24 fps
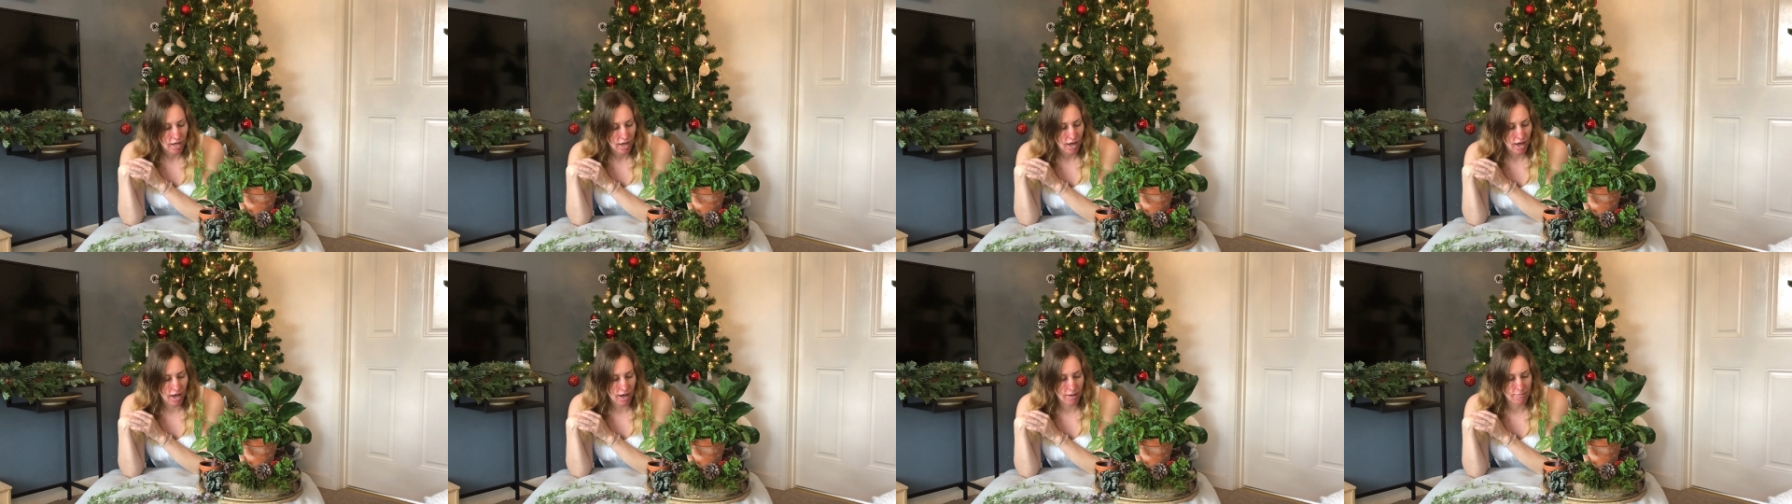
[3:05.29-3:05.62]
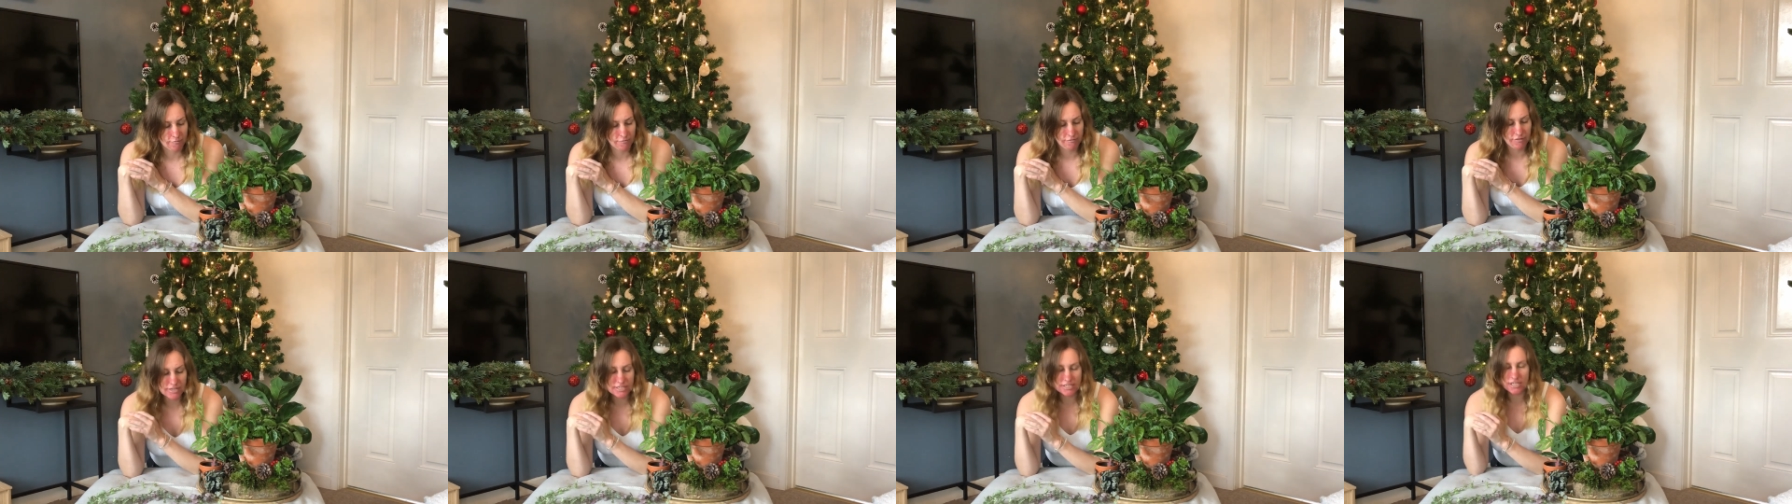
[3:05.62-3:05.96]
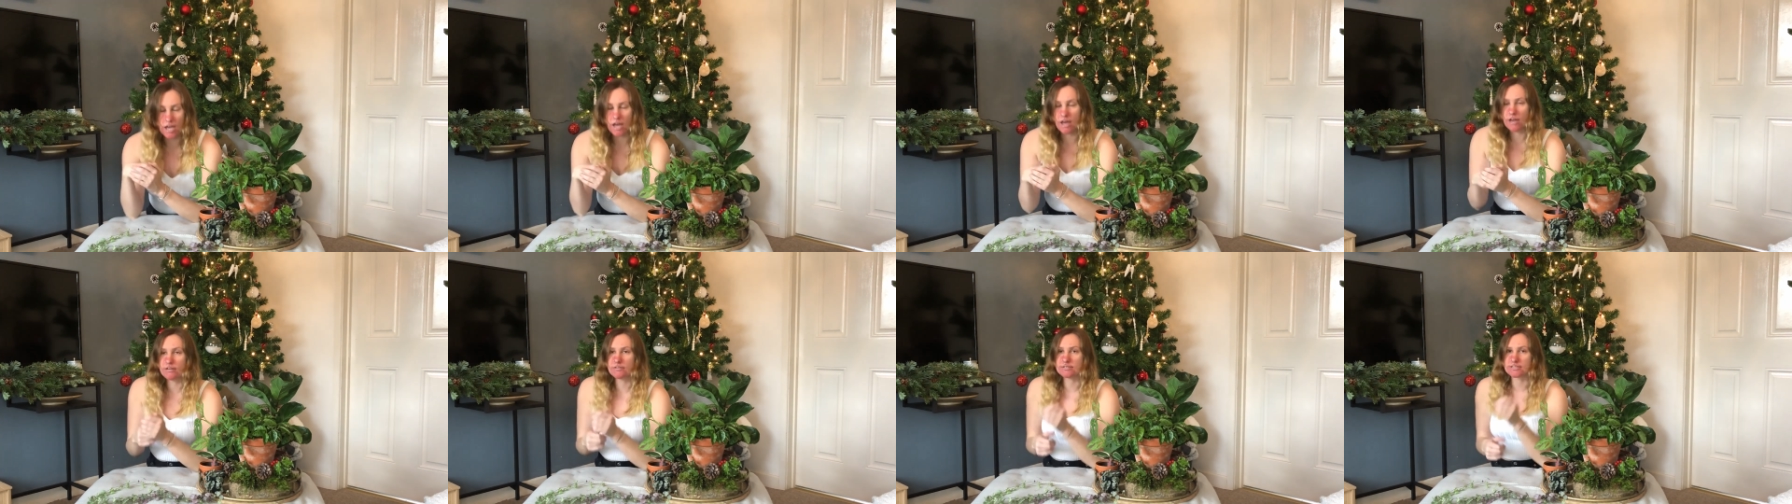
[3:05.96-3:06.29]

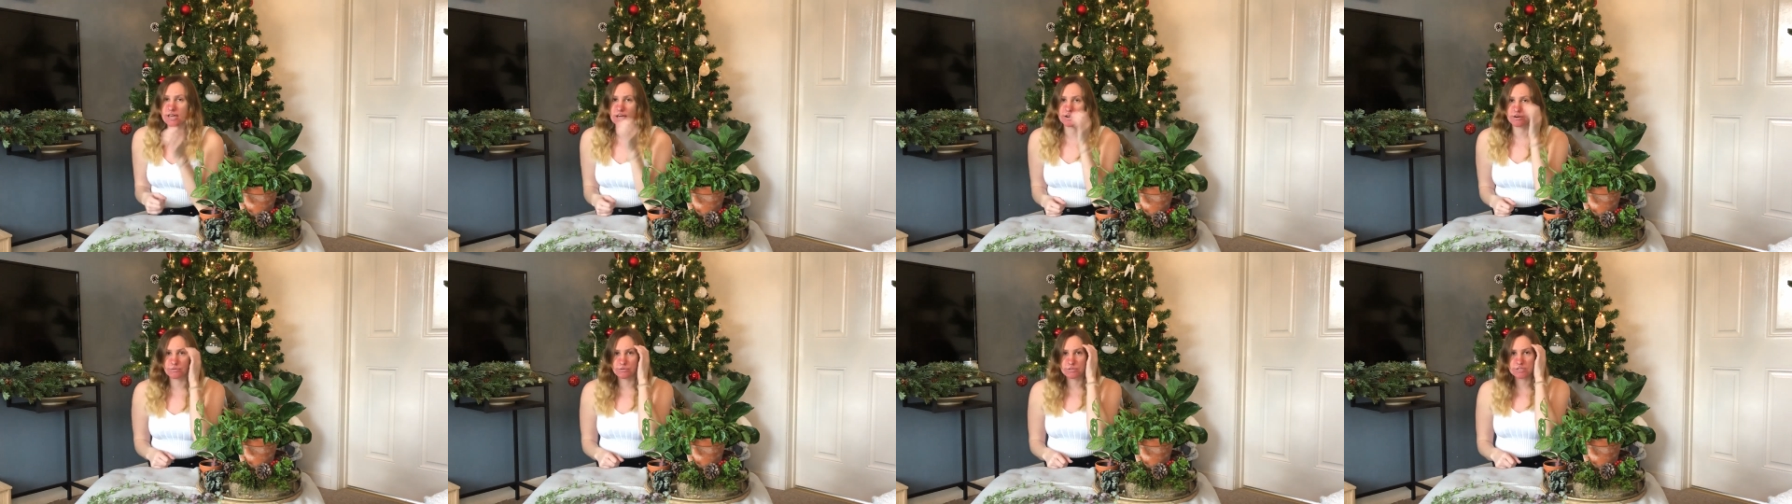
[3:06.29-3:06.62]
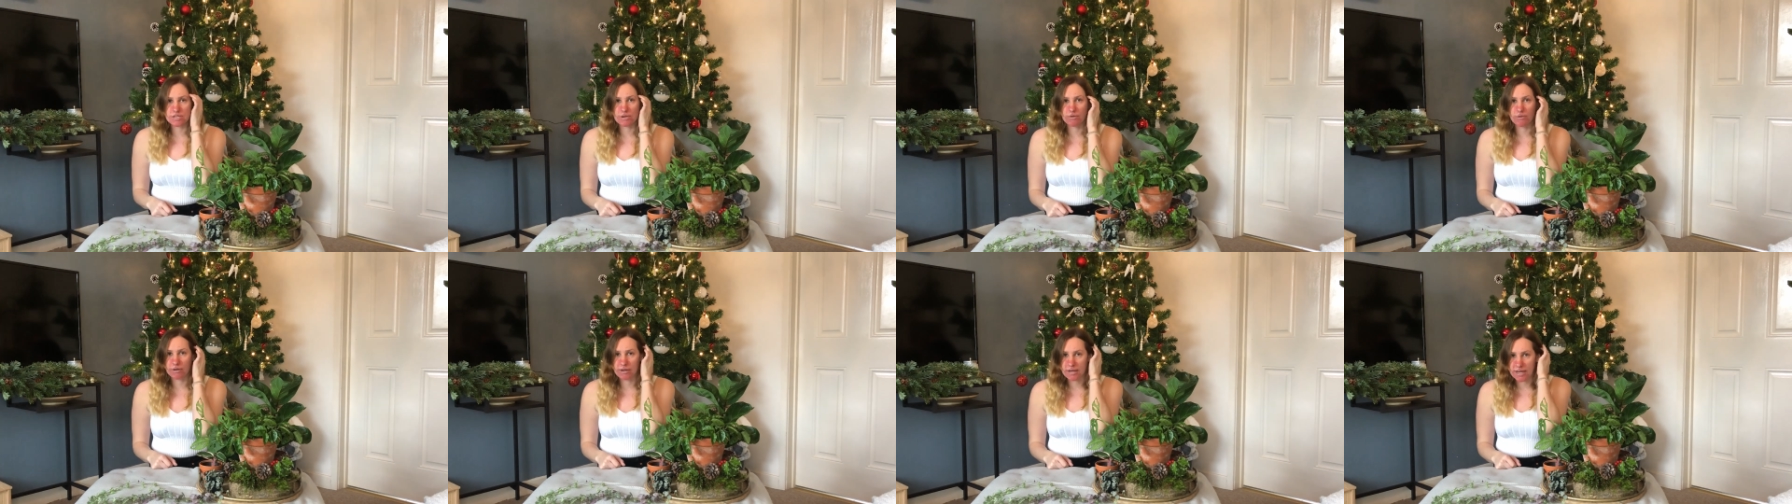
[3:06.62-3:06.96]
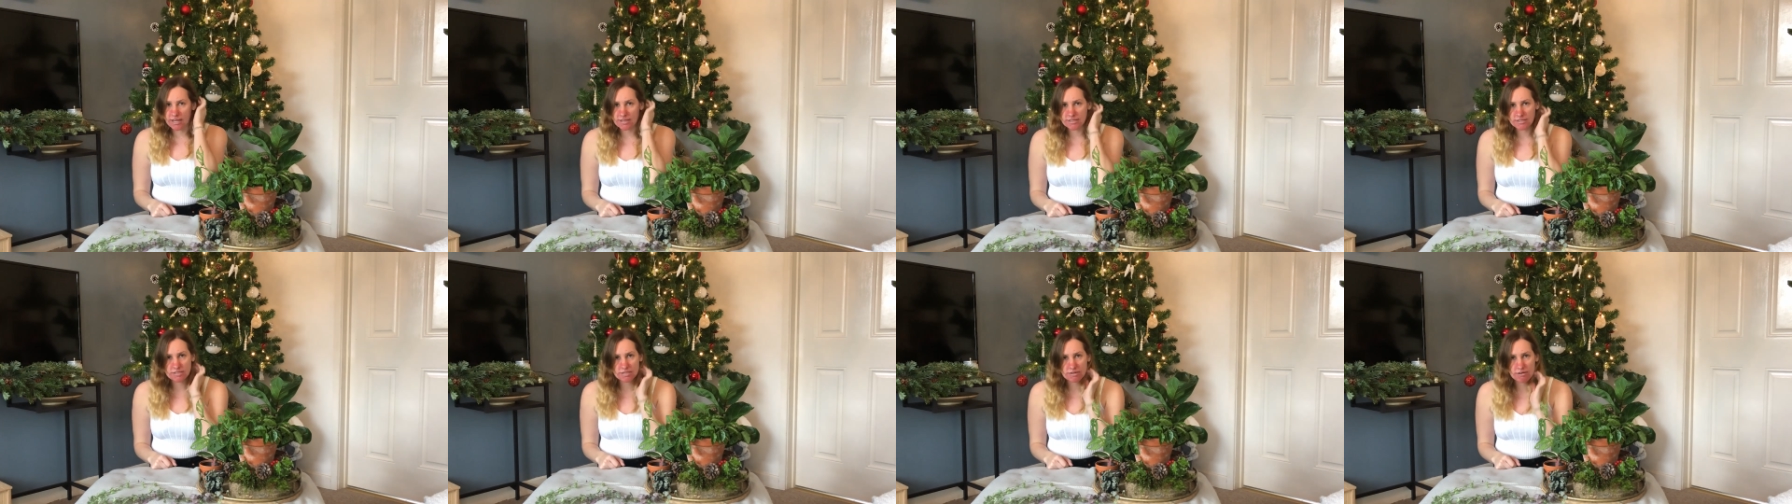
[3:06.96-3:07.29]
videos and also on
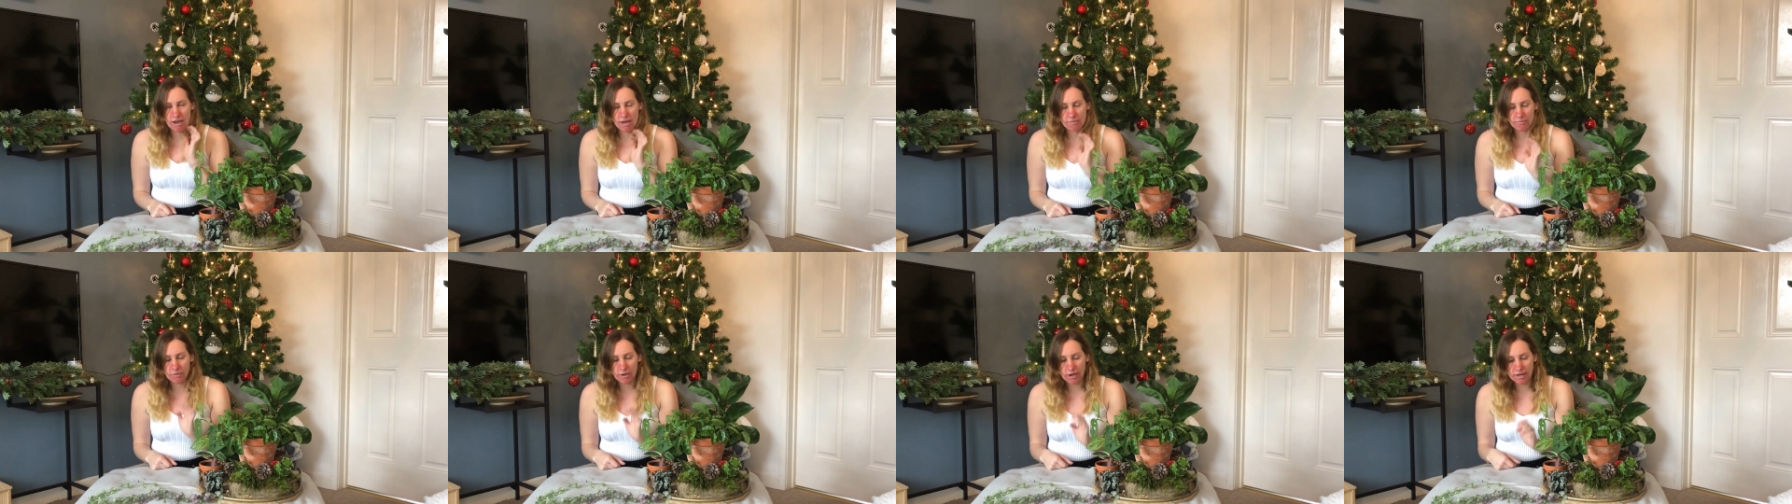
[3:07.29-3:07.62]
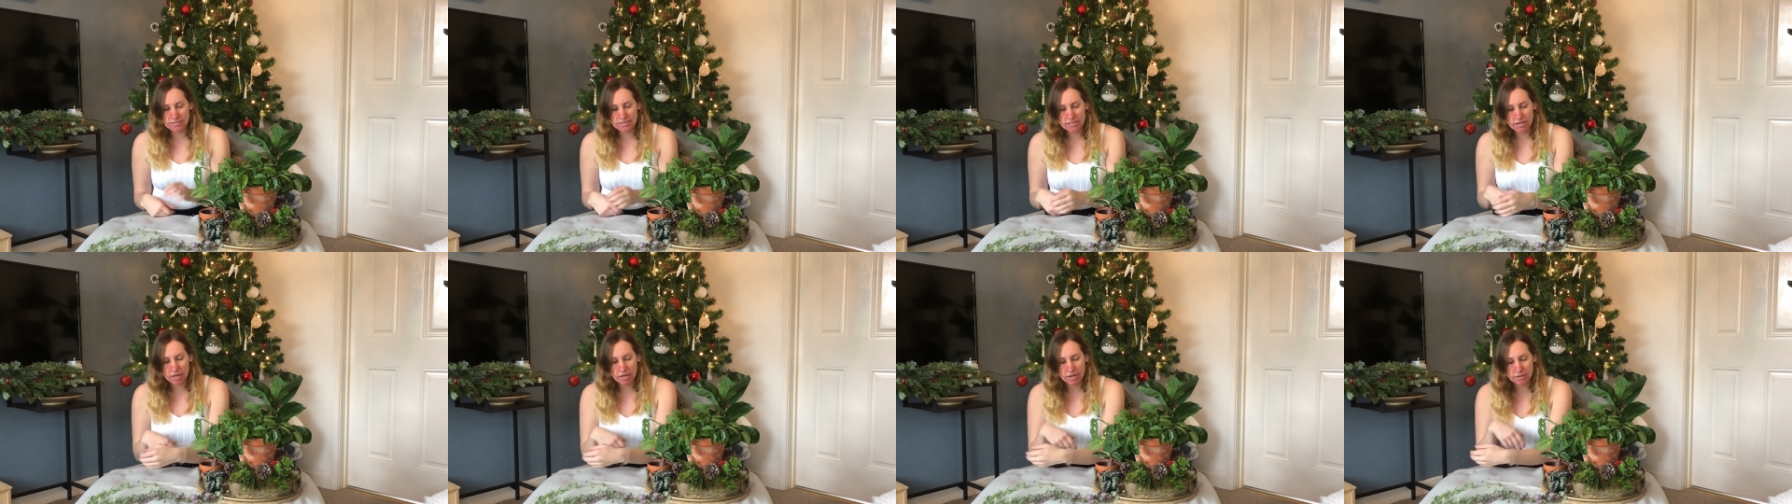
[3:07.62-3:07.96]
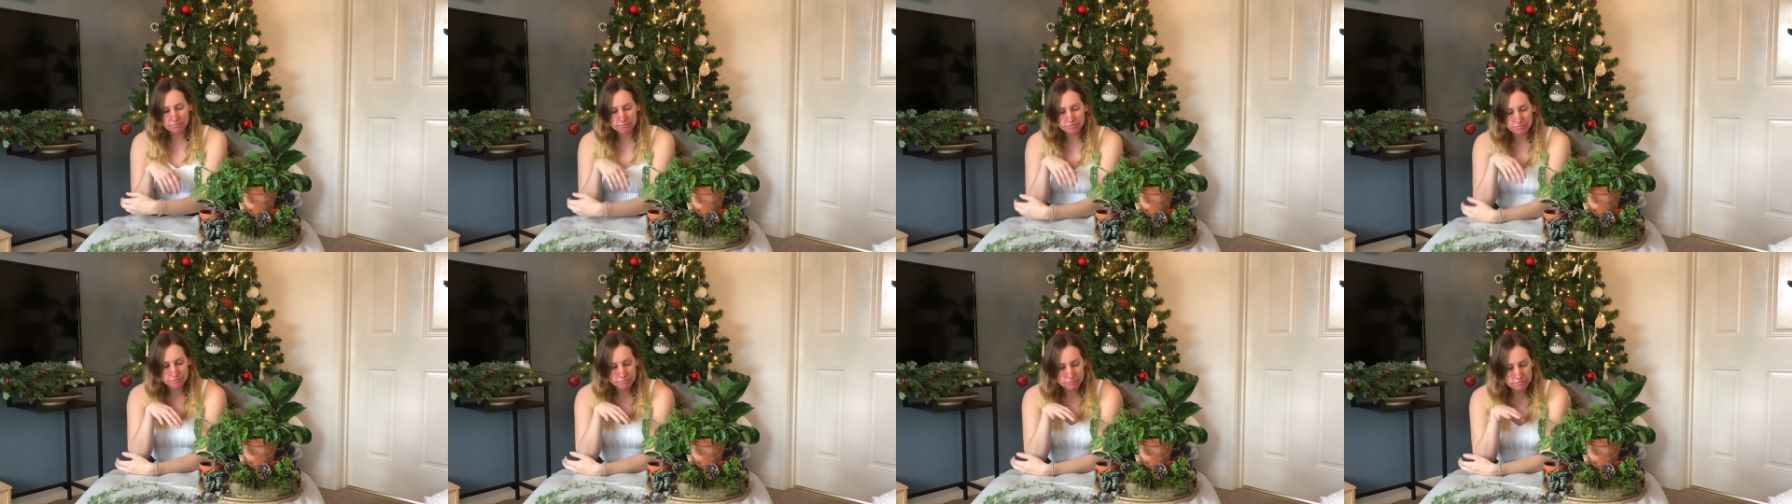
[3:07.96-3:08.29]
Instagram quite a
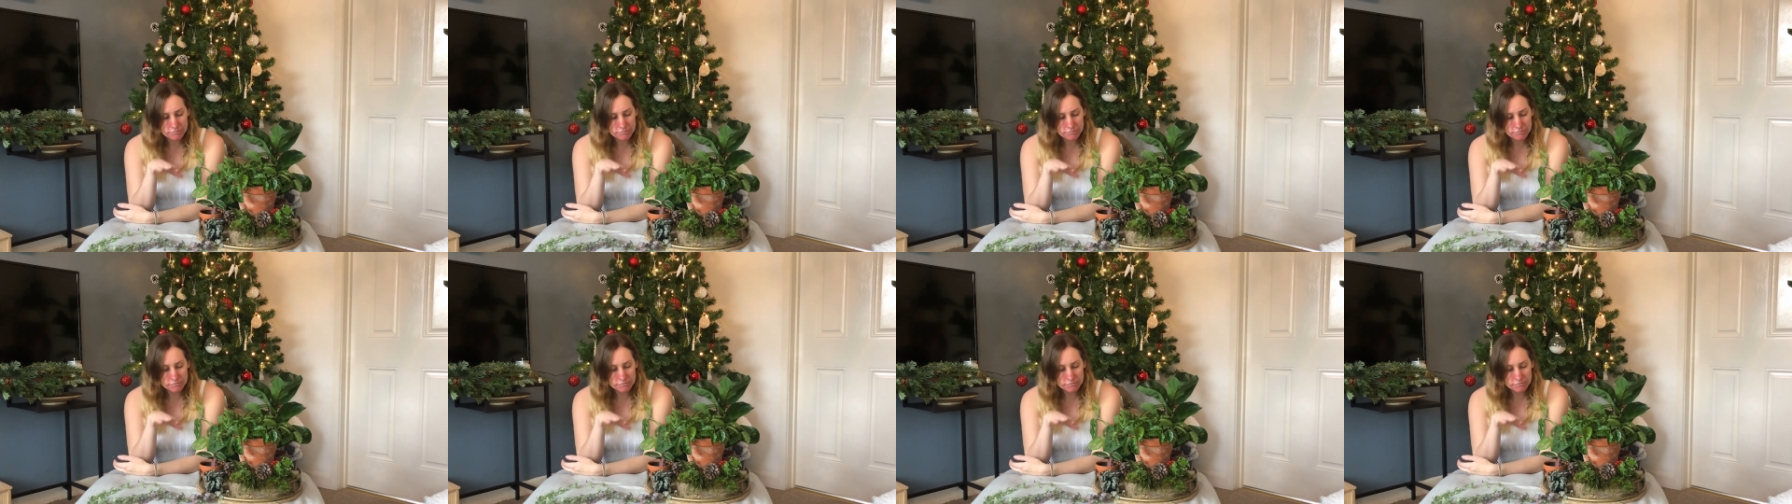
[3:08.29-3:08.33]
lot.